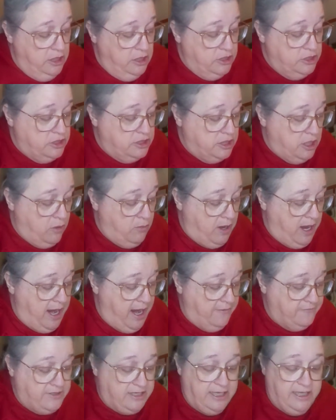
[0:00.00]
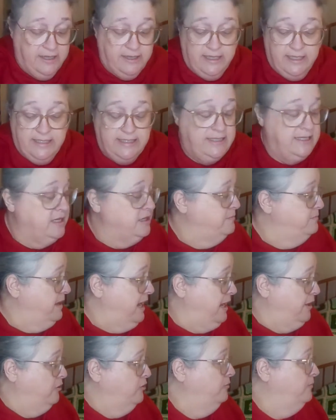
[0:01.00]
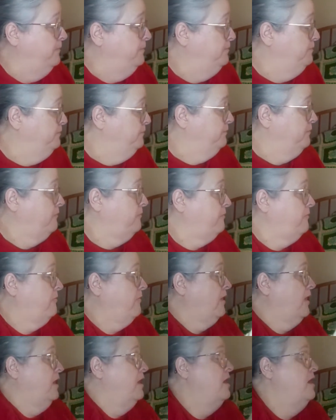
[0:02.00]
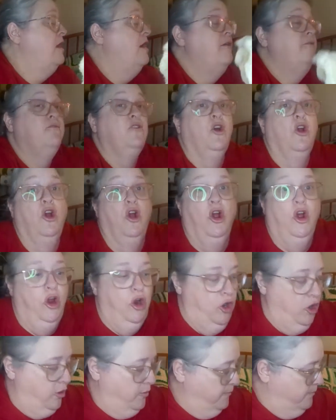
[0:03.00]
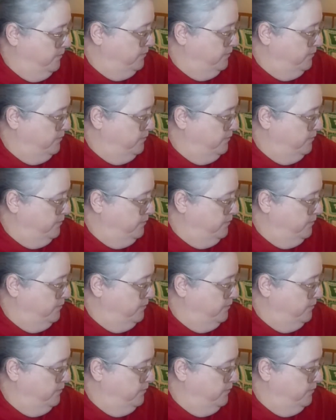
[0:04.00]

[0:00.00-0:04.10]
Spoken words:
So I have to get this in the mail for her.